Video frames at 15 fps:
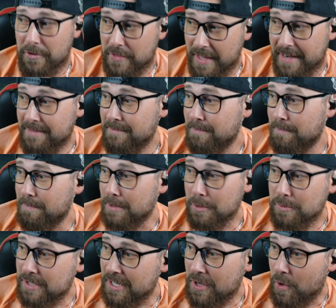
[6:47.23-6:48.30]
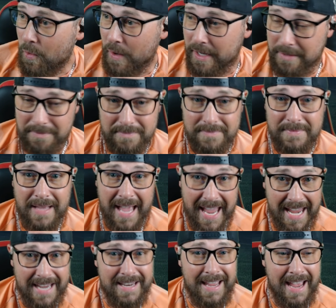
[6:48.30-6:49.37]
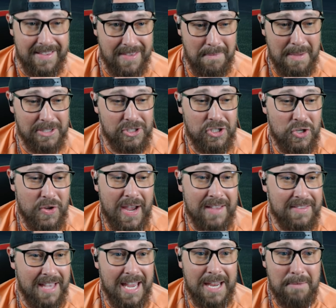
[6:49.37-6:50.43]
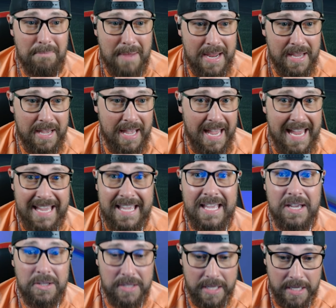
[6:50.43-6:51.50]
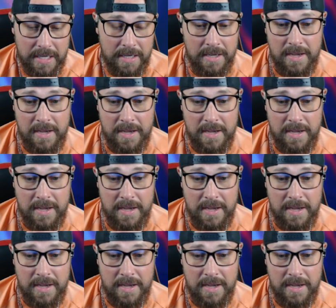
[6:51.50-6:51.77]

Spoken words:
than losing coin. And as I mentioned, you guys can make a killing